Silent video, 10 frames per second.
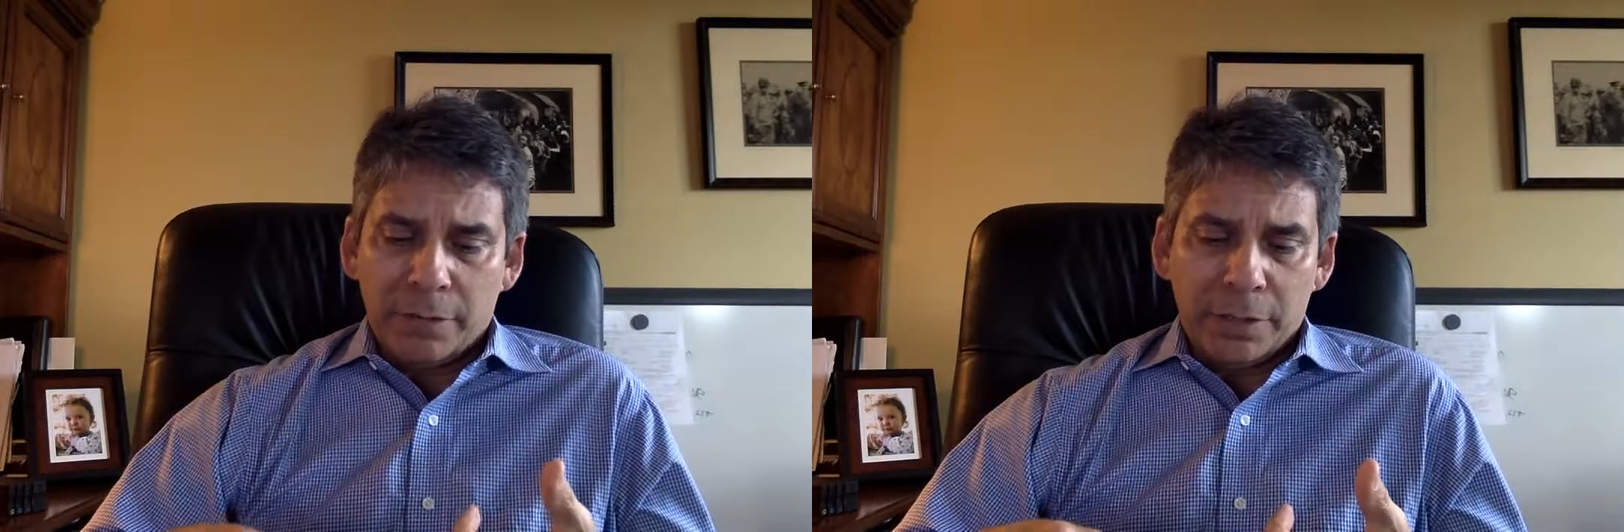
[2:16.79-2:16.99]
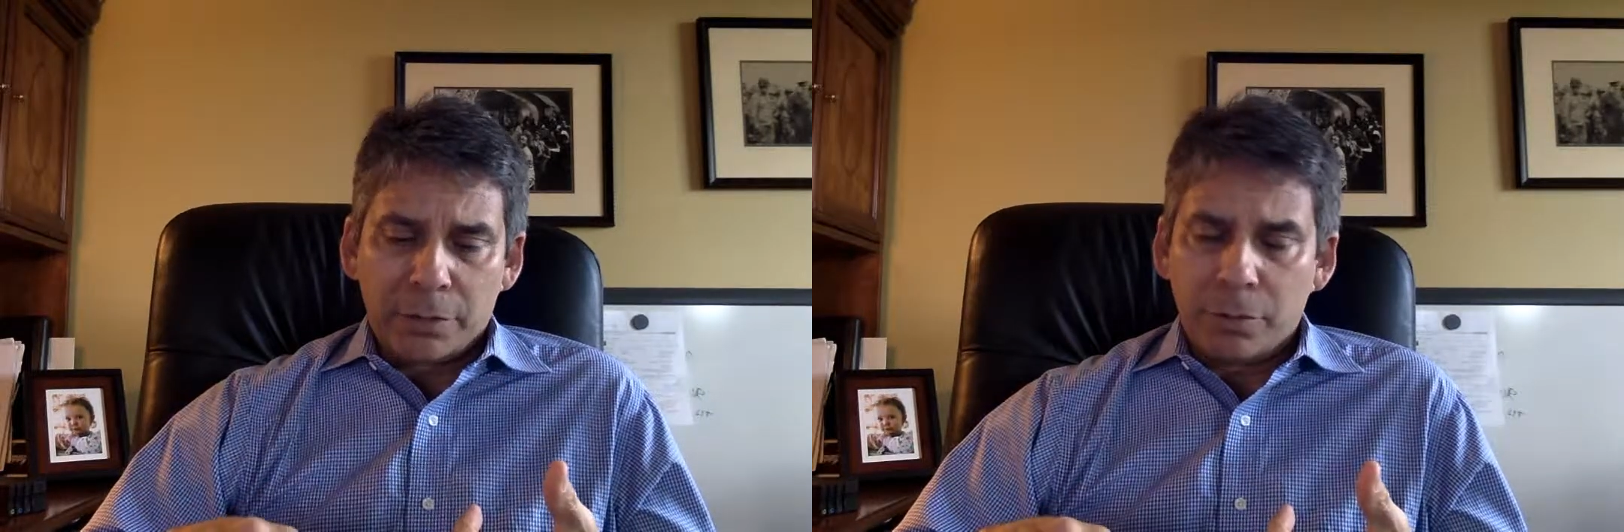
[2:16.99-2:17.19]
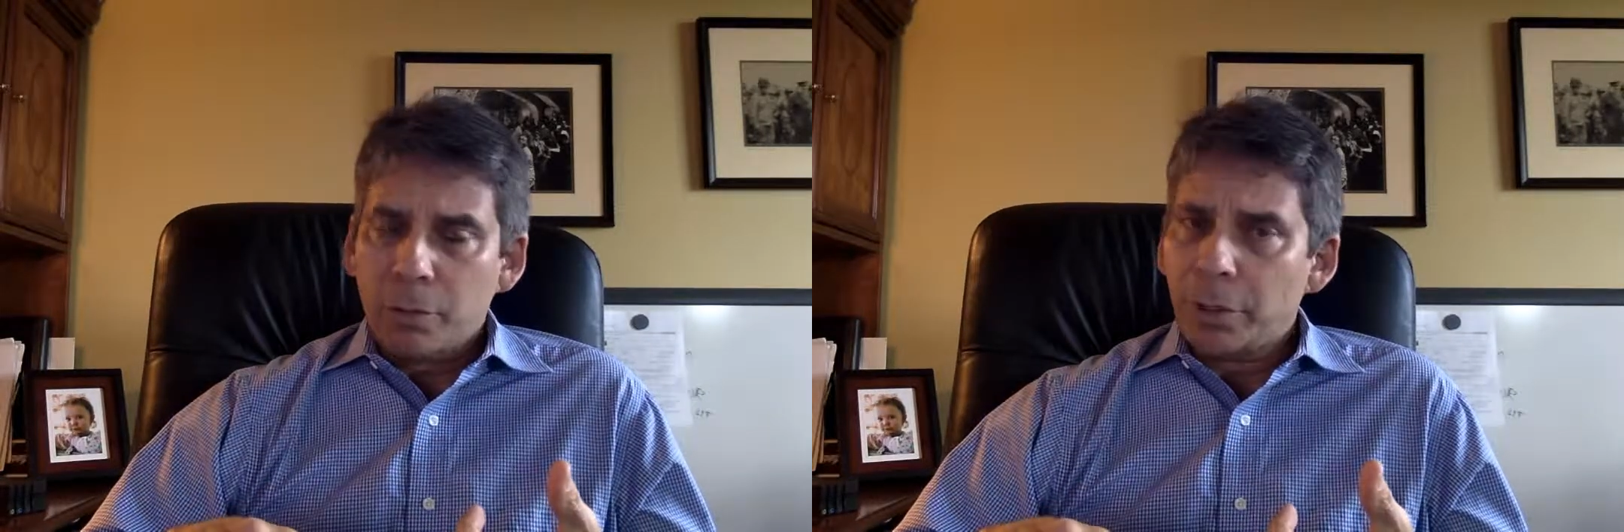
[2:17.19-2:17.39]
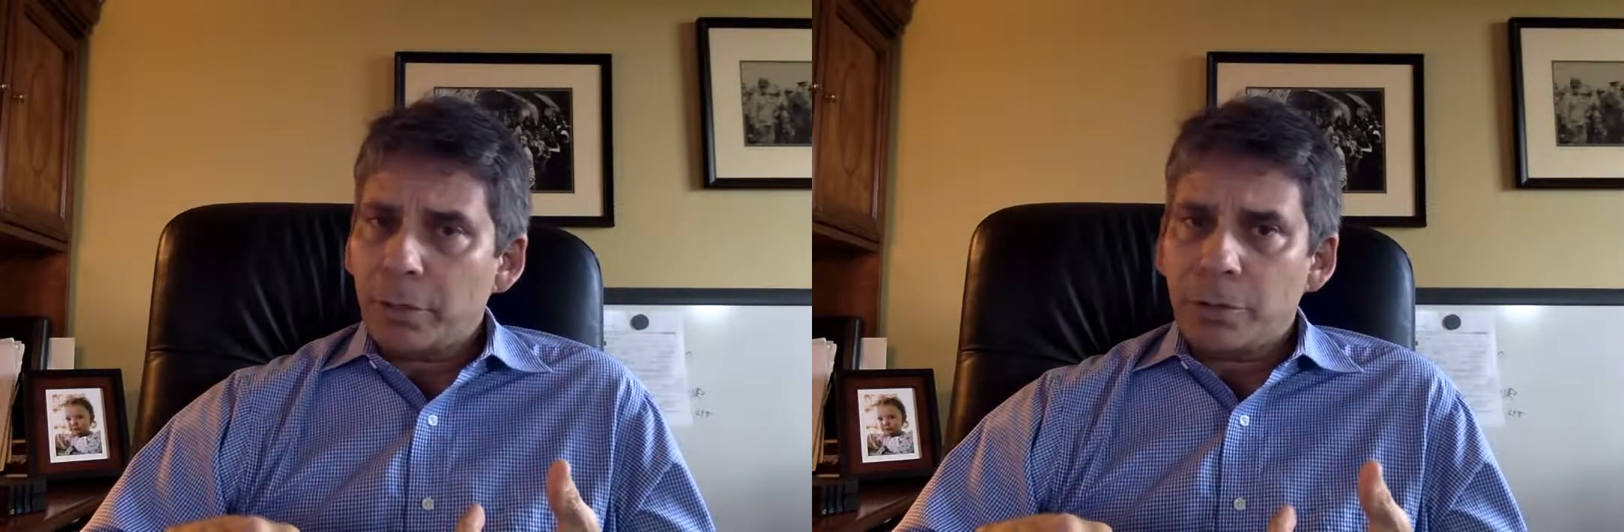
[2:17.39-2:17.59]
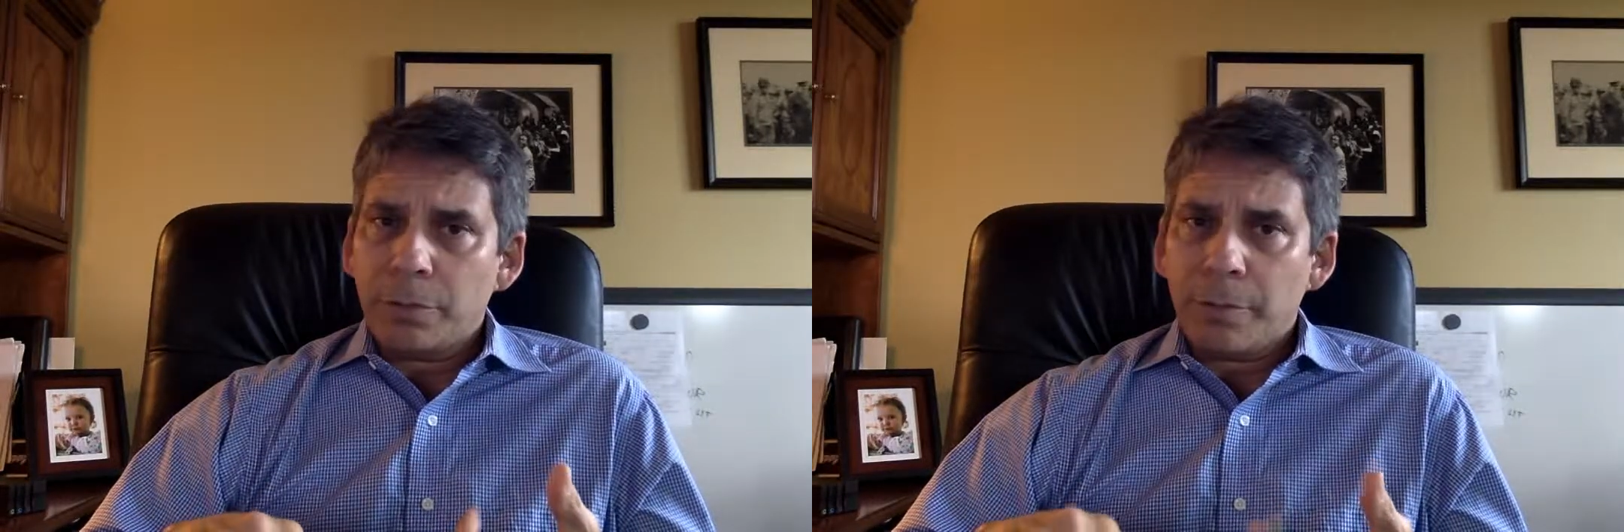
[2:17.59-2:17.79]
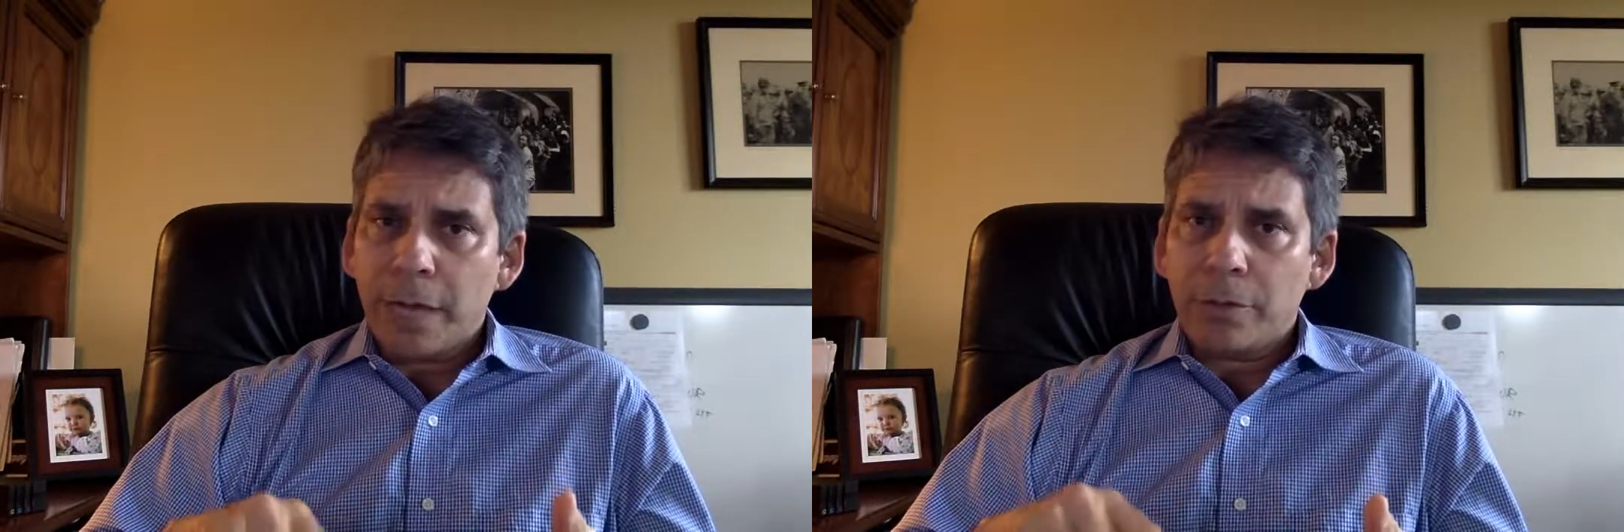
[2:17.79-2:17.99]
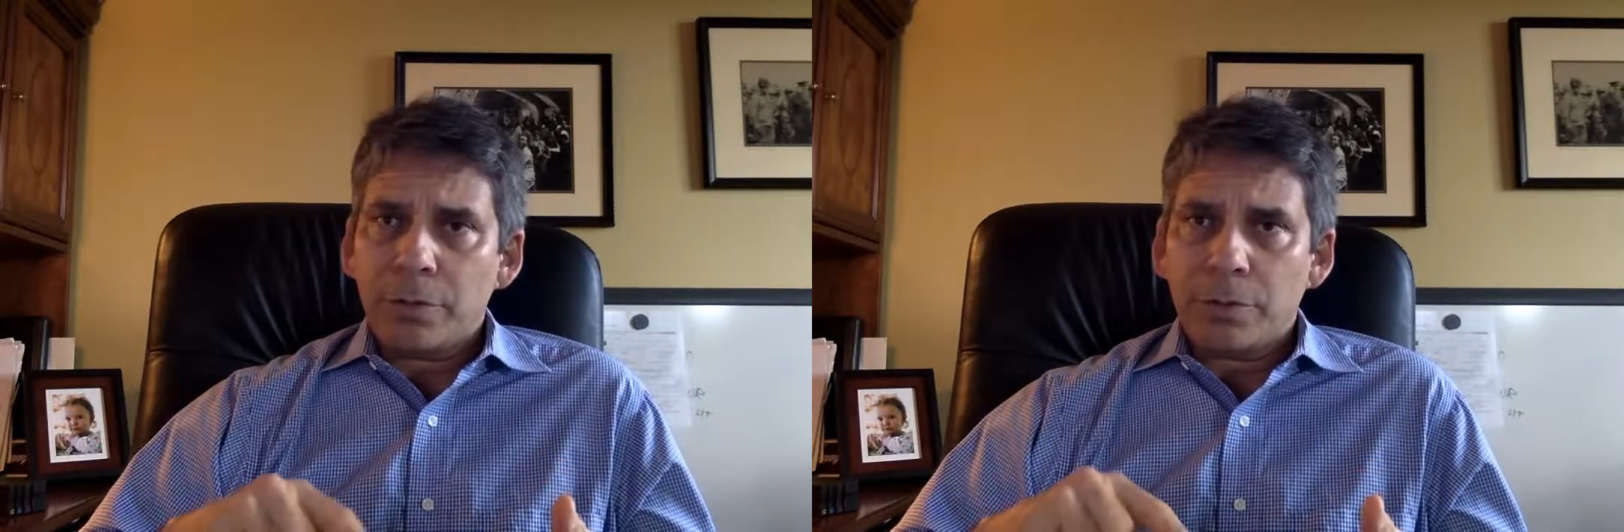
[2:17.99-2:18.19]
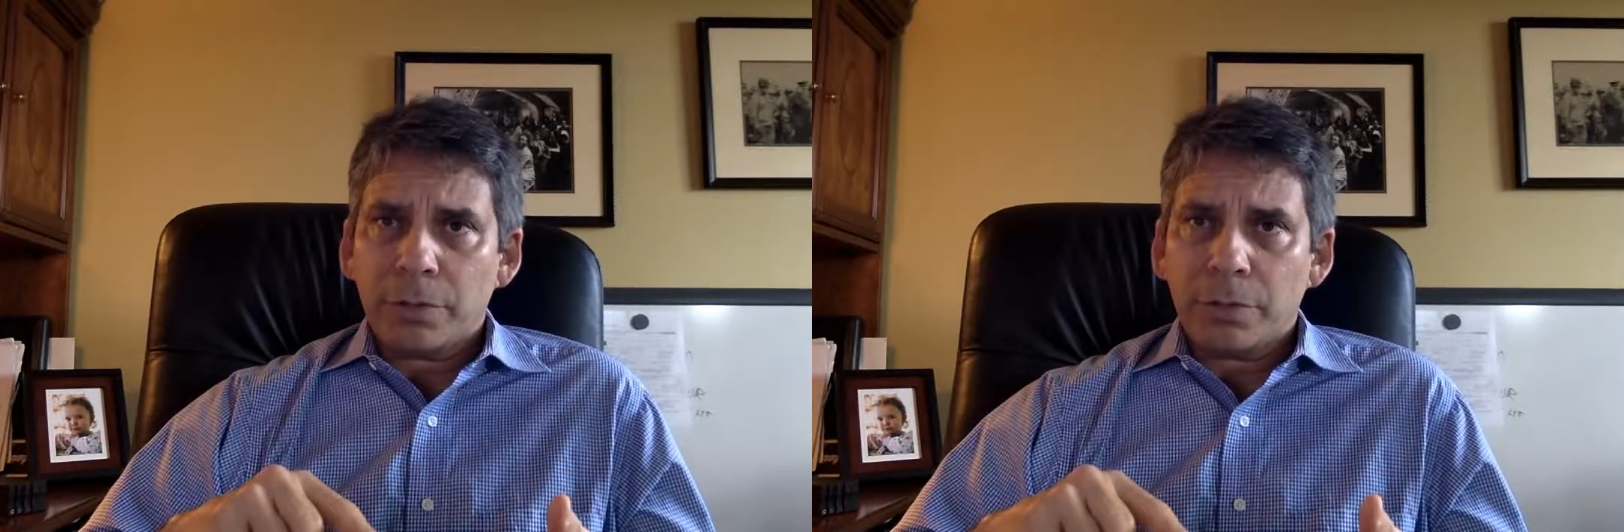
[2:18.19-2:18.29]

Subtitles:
that's going to include your managers,